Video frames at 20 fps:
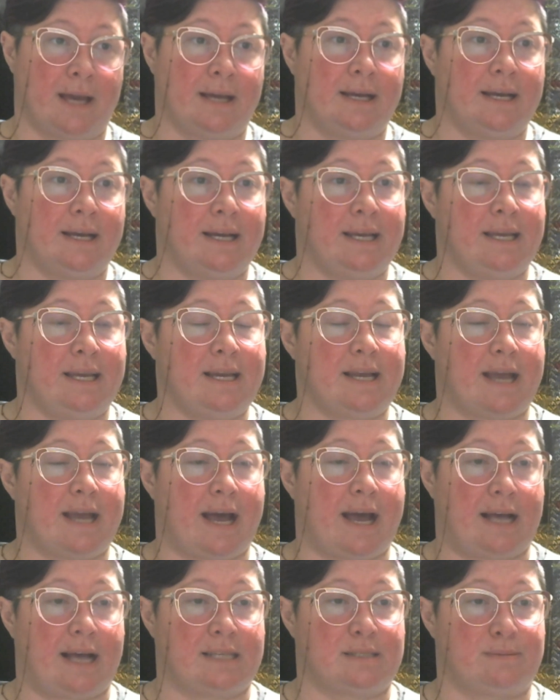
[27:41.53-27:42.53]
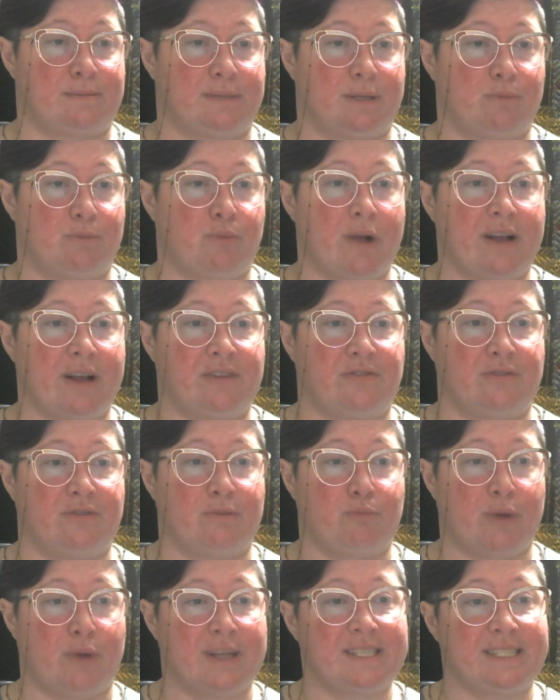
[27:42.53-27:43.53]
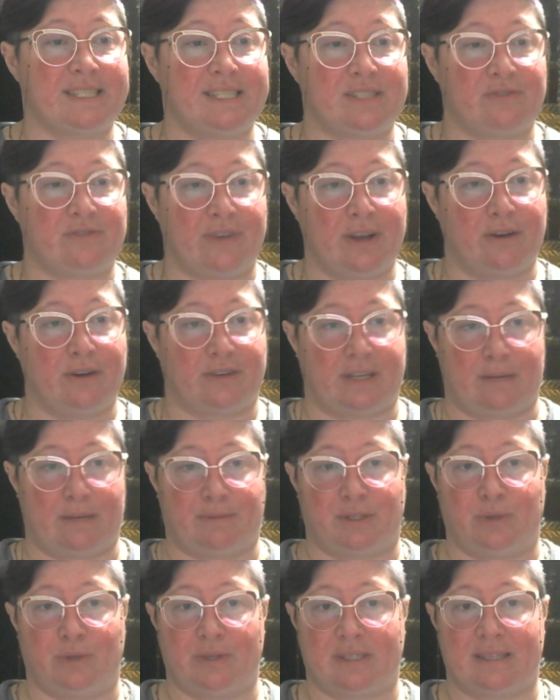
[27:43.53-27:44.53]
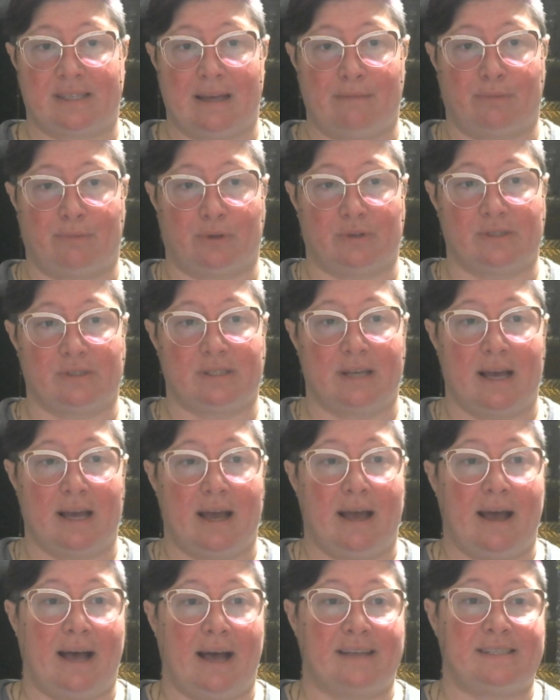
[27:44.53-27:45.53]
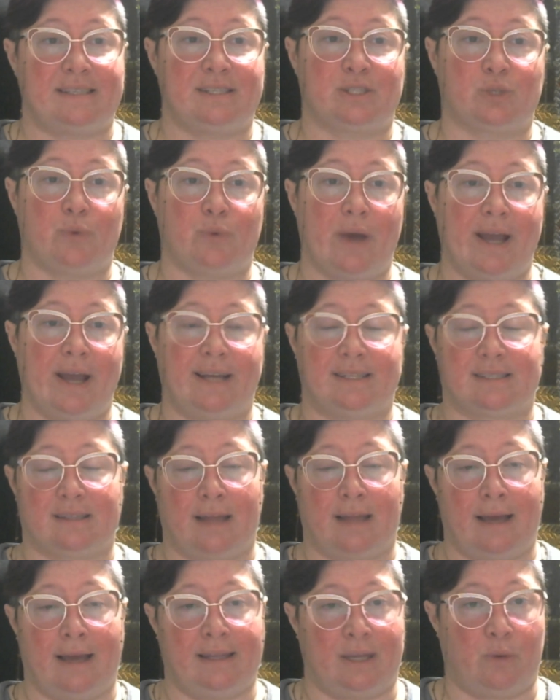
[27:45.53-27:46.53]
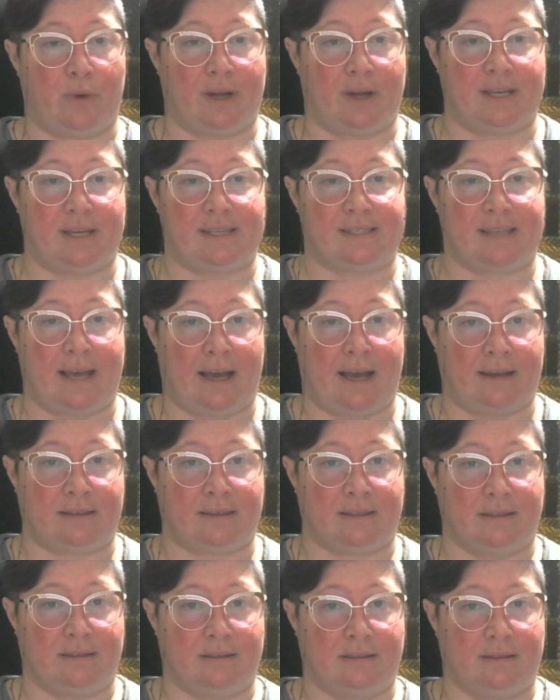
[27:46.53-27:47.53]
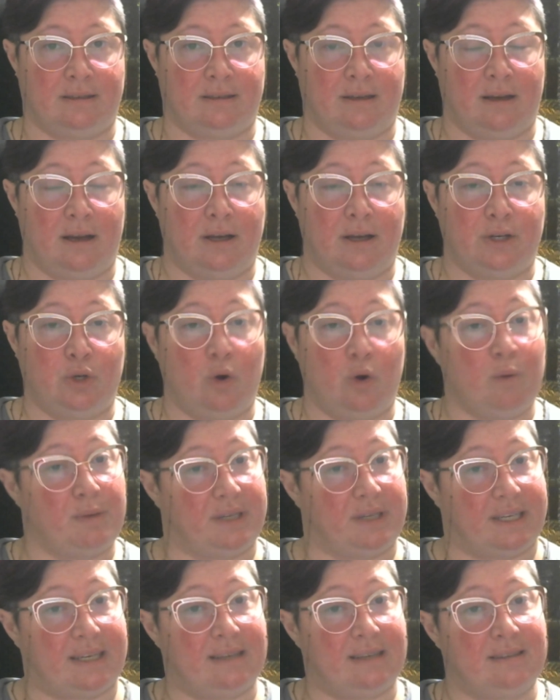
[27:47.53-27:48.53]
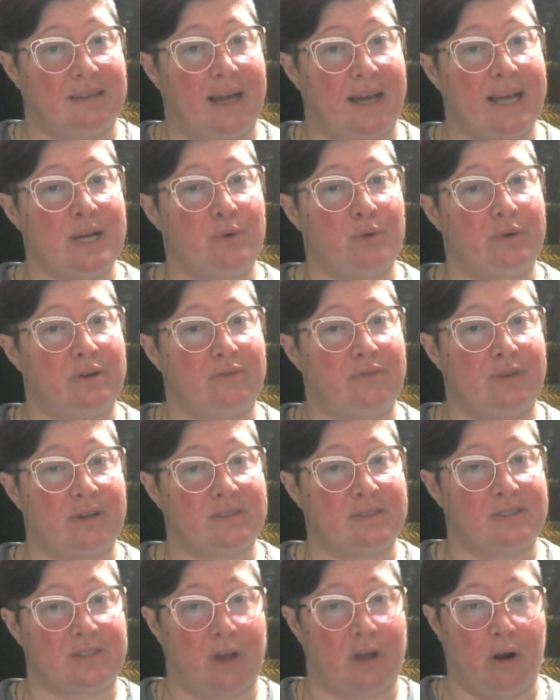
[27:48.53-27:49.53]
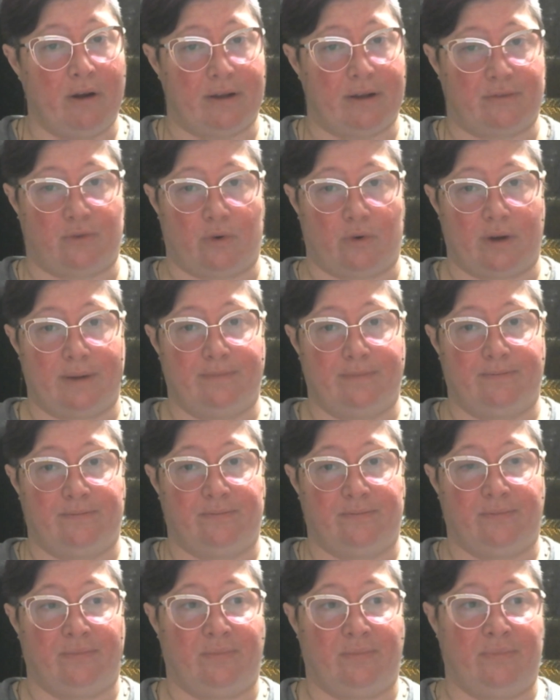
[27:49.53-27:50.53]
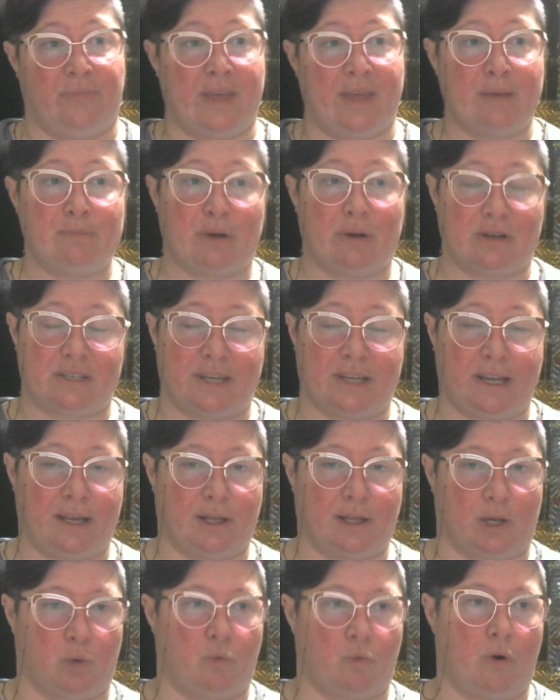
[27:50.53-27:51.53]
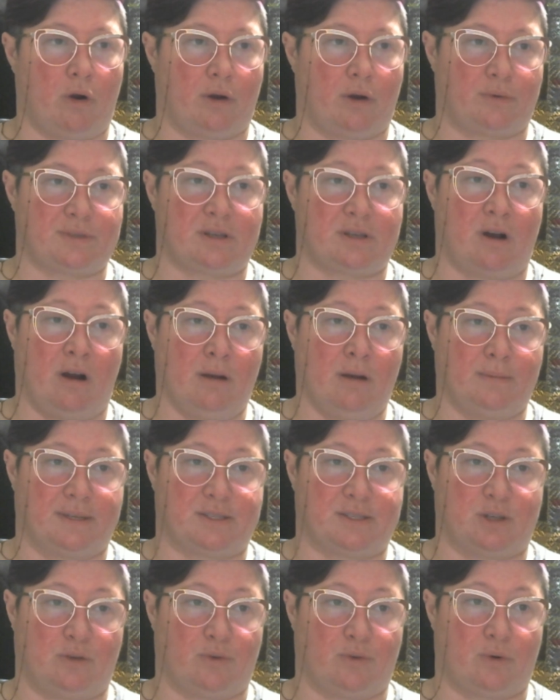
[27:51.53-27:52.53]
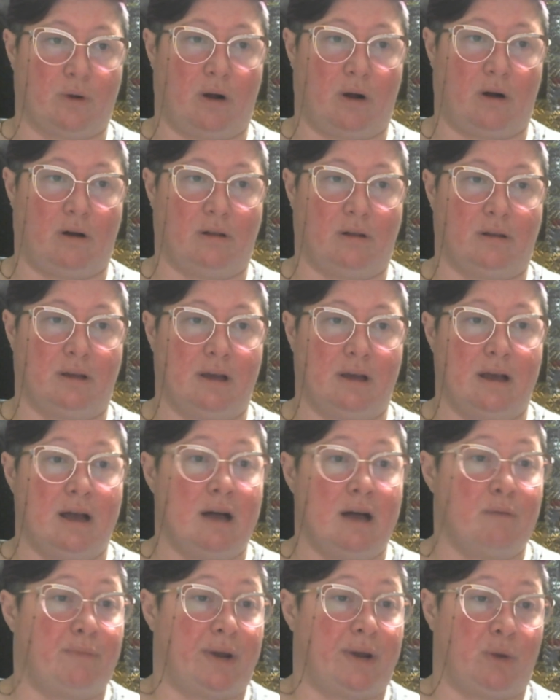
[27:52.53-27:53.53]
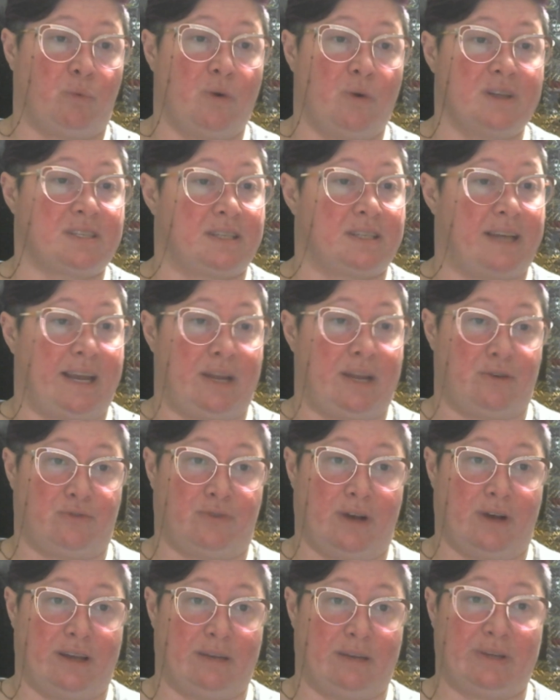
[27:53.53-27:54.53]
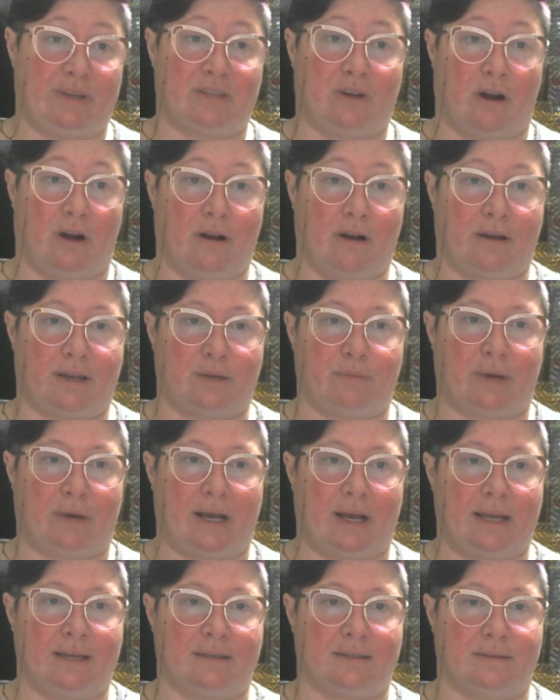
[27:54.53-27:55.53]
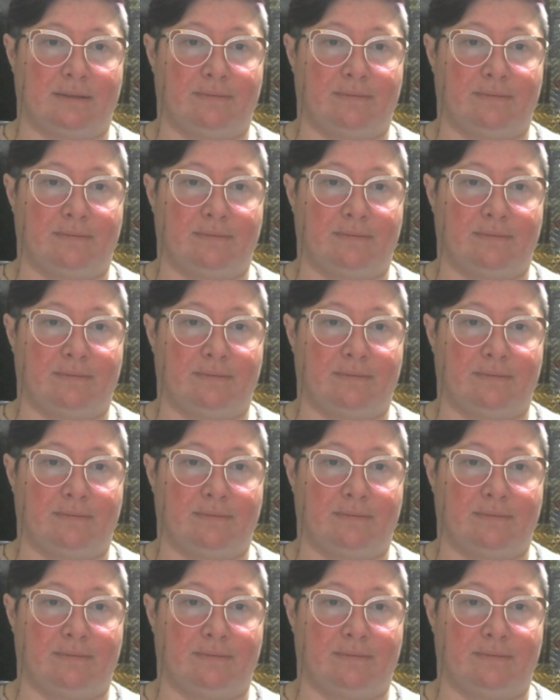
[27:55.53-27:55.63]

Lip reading: He gasped, pressed his fingertips to his temples as he swayed slightly where he sat. Normally, Laia would have felt sorry for him. That particular ward was harmless overall, but it wasn't any fun to be targeted by it.